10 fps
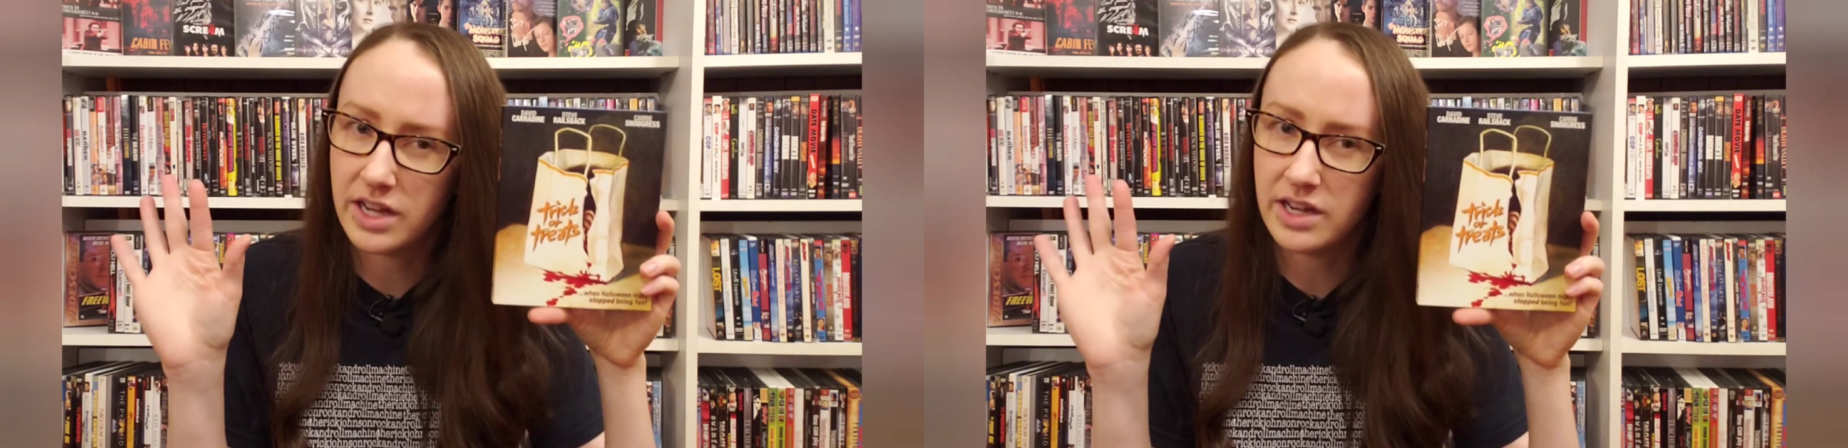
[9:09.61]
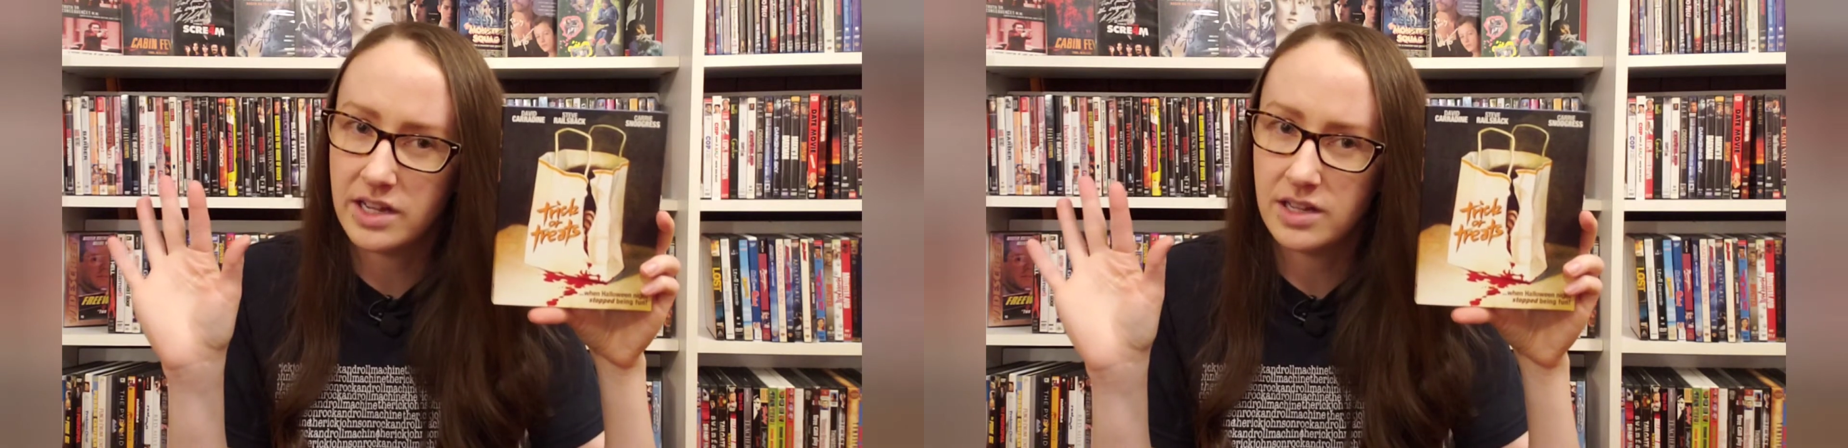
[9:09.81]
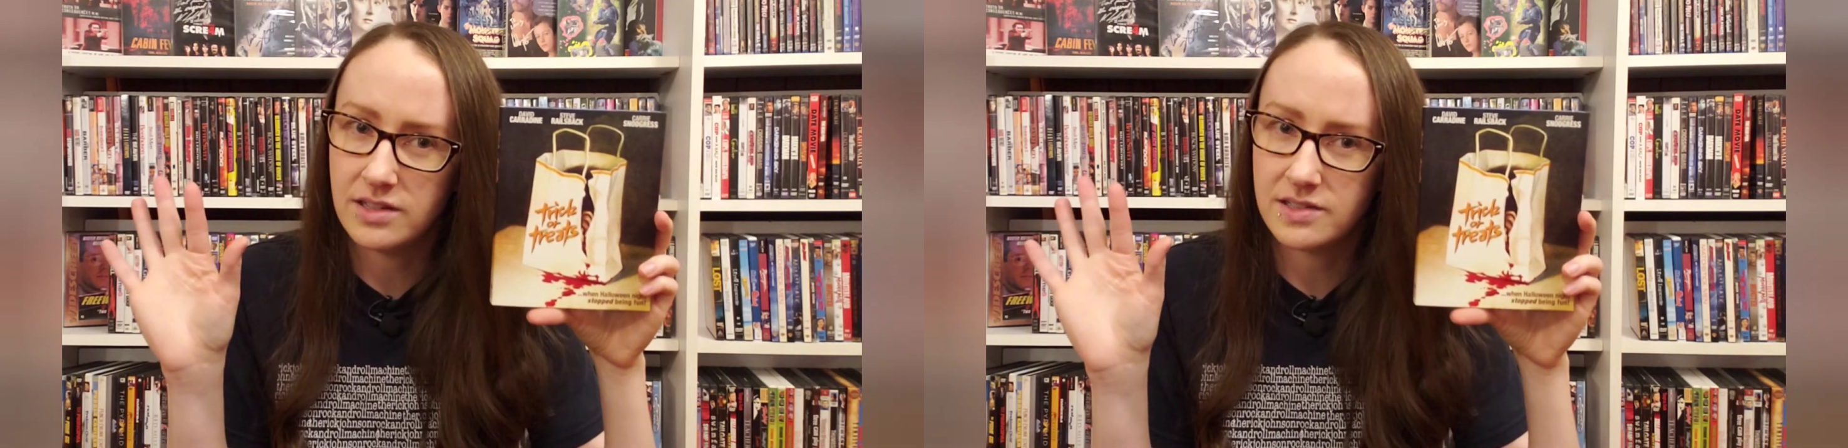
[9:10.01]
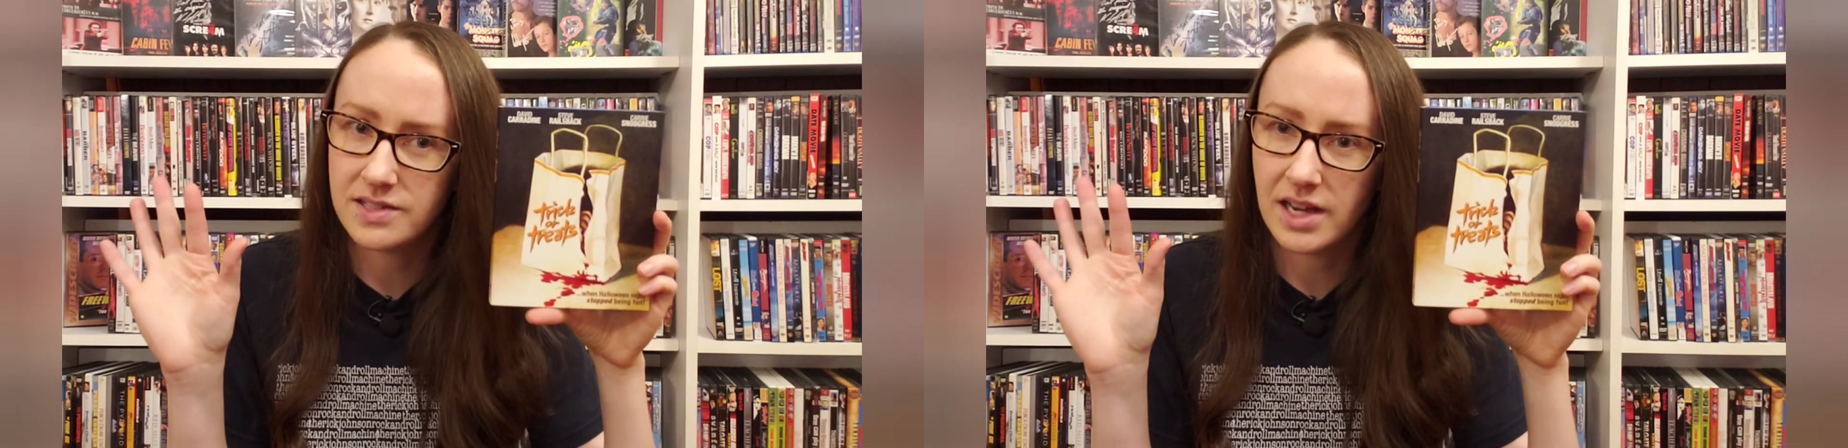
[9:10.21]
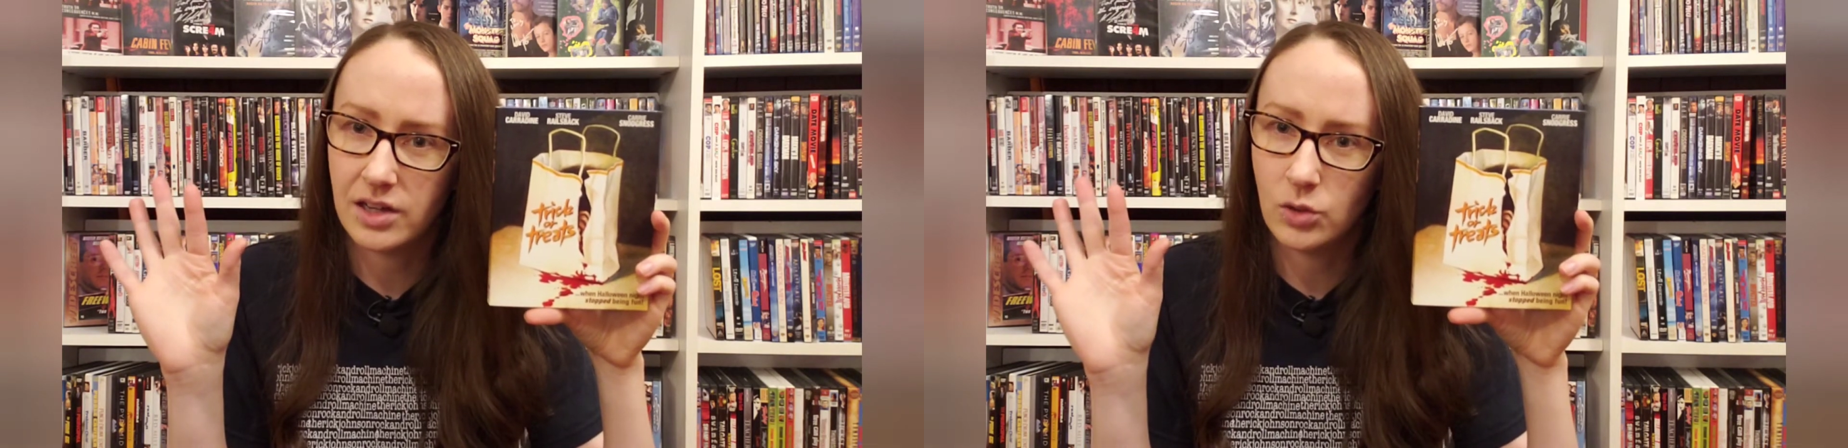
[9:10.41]
80s
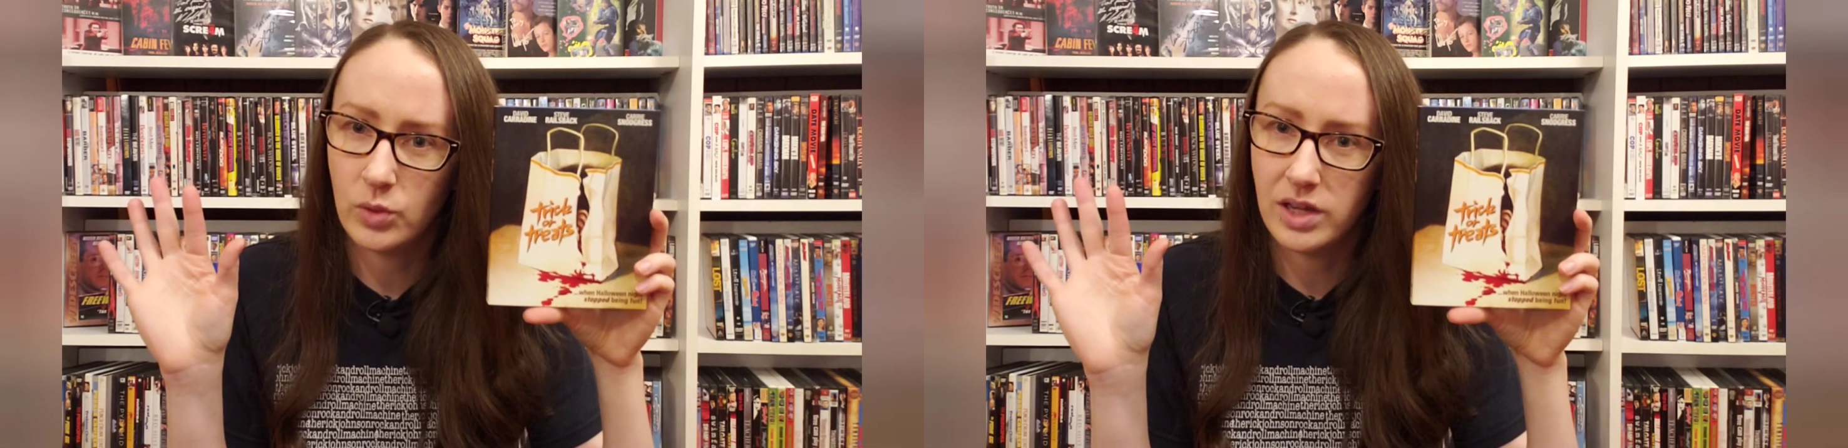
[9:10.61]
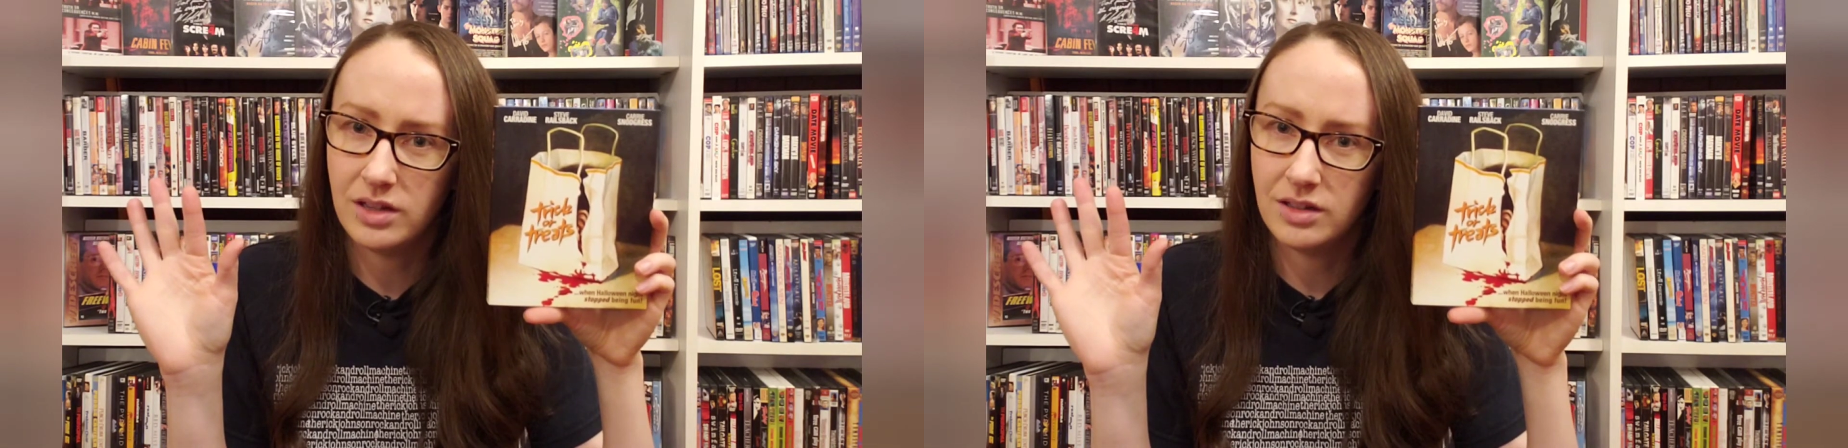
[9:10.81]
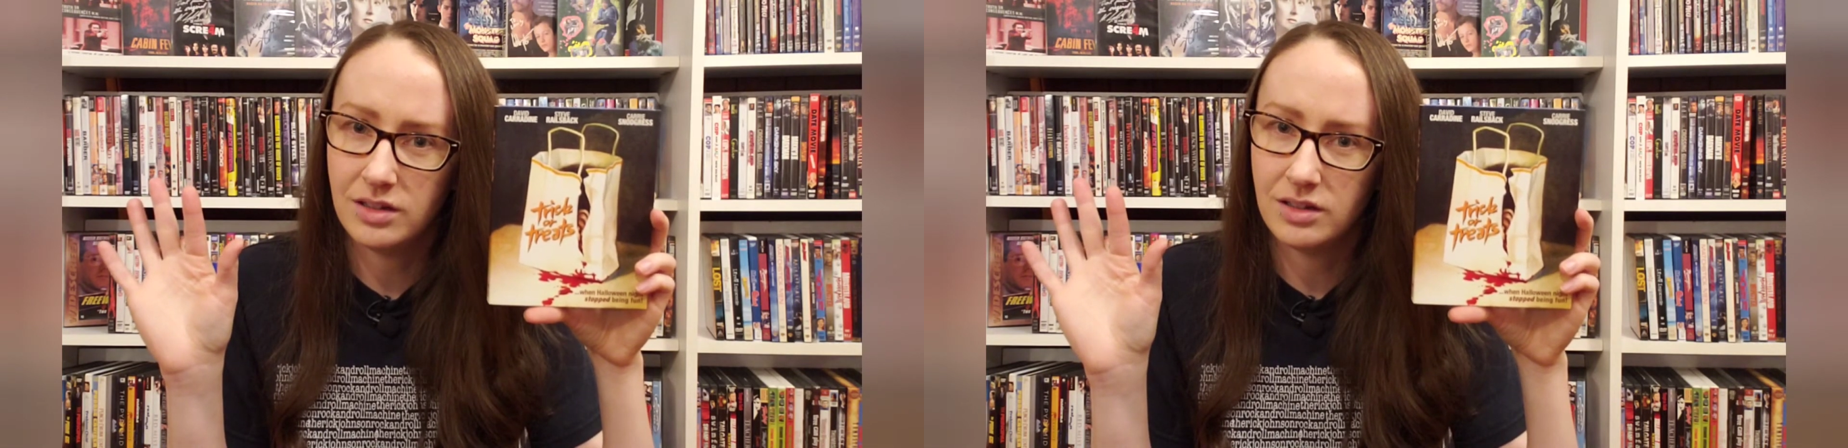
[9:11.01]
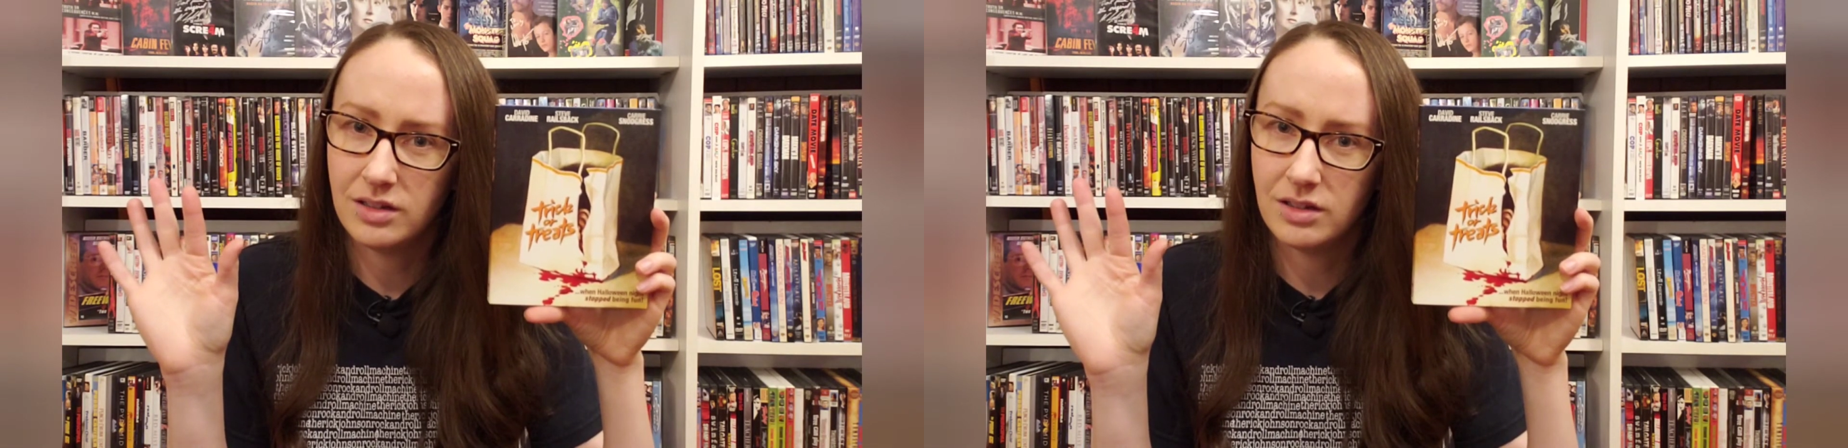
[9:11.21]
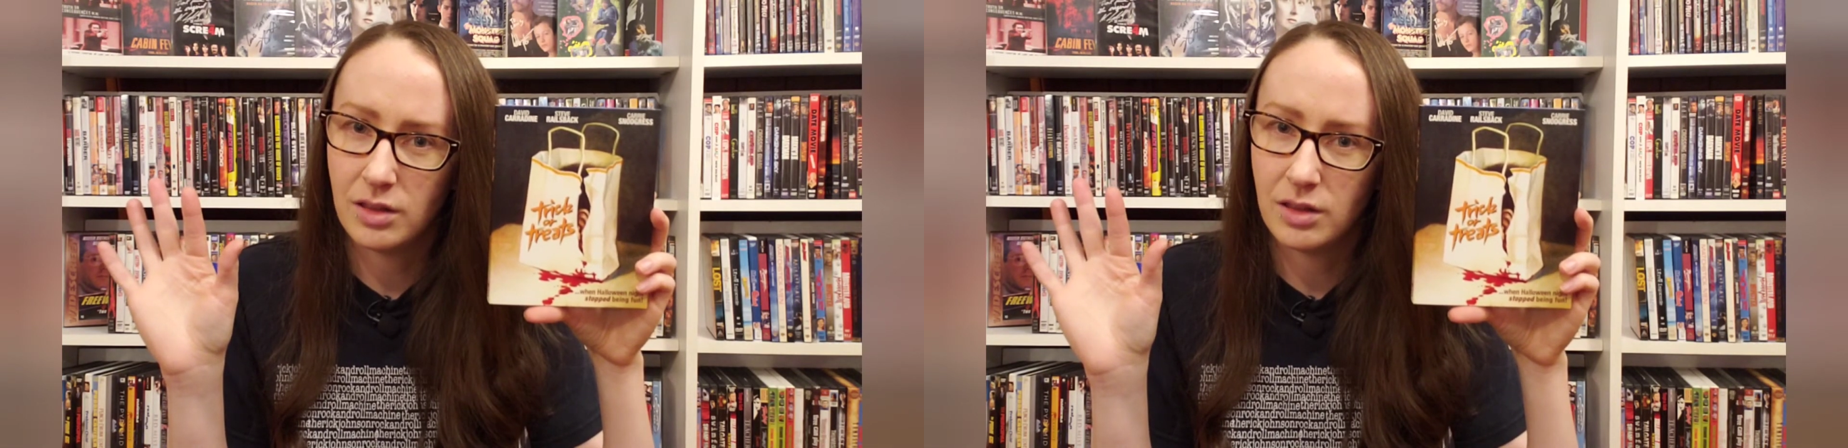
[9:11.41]
Halloween